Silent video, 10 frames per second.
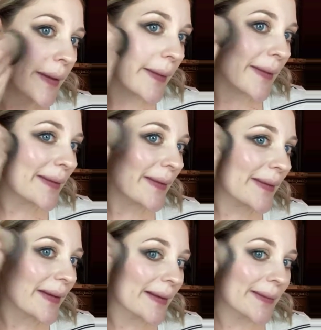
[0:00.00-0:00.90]
And this is
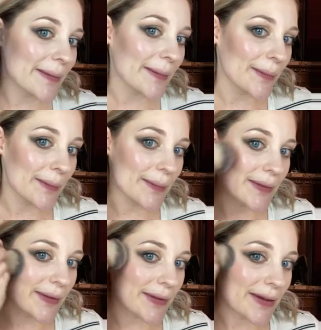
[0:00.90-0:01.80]
like
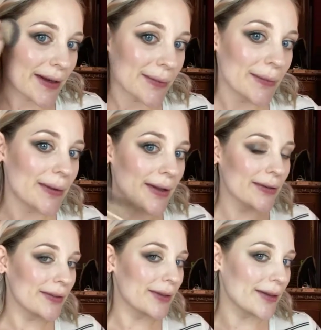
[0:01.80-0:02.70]
such a natural
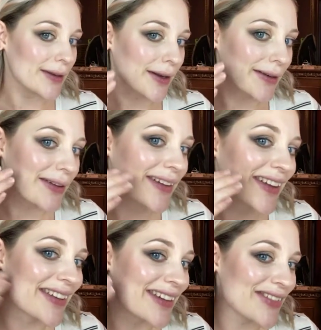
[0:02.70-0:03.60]
color that it
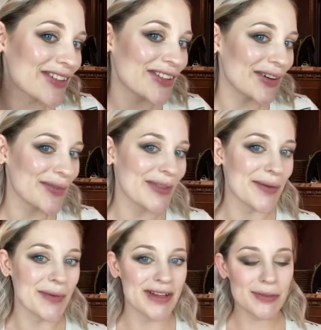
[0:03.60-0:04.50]
doesn't even show up
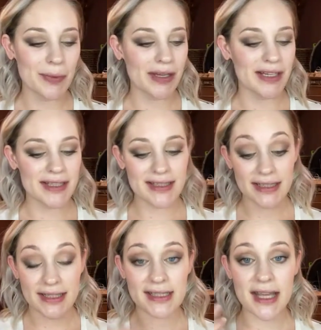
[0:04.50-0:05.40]
that much, but
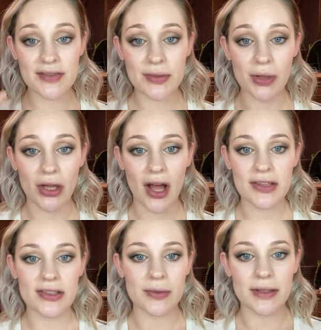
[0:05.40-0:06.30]
it does have some
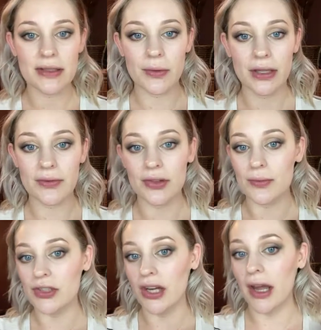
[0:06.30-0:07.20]
gloss to it, so it gives
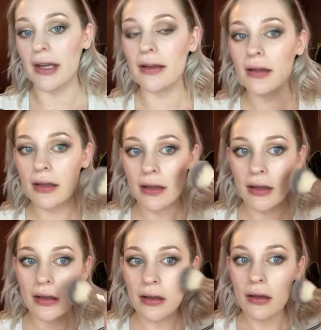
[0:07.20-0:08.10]
some shine.
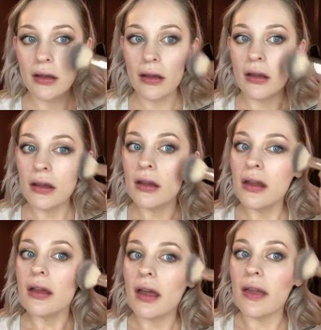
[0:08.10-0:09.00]

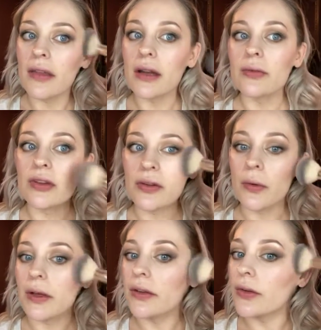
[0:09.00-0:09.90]
And then I'm just
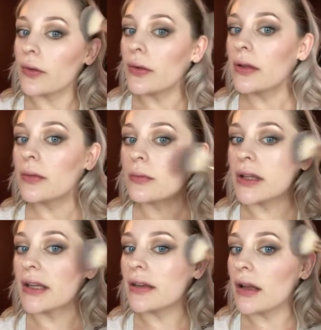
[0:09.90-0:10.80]
going to
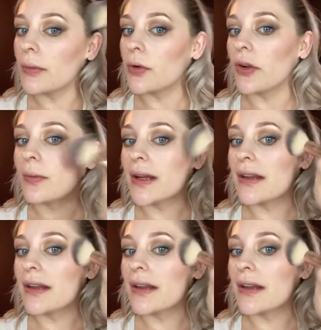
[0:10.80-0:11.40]
blend it up towards my